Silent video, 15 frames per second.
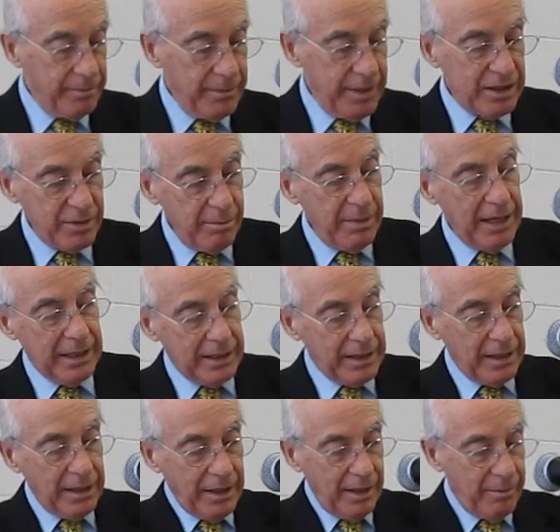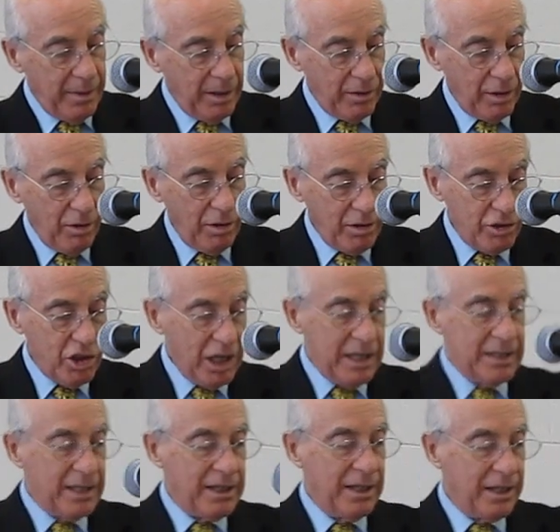this bit uh, about the Lord
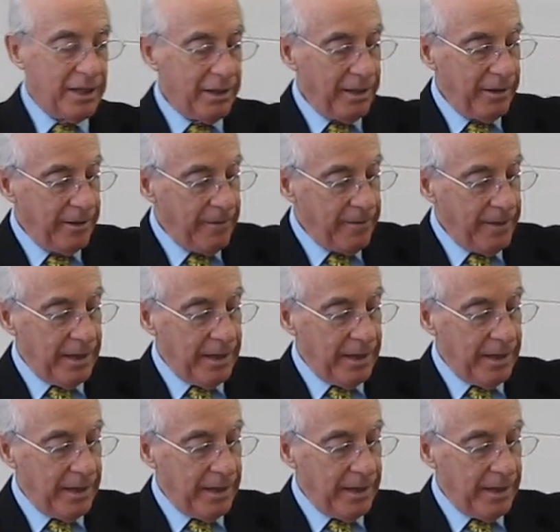Jesus here.